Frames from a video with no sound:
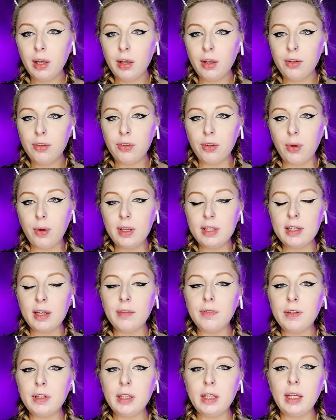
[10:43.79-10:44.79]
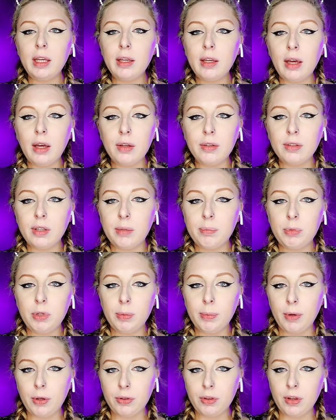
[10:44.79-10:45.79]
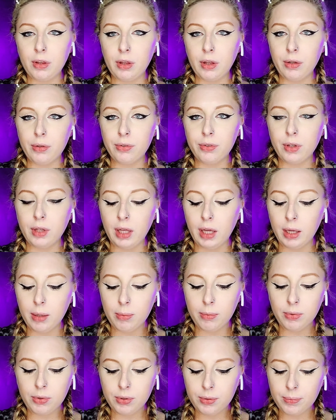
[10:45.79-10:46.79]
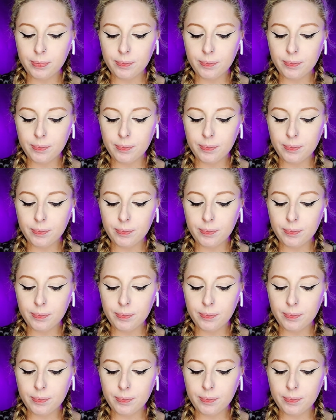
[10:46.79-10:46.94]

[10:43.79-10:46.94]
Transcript: So it definitely held up to both of those claims.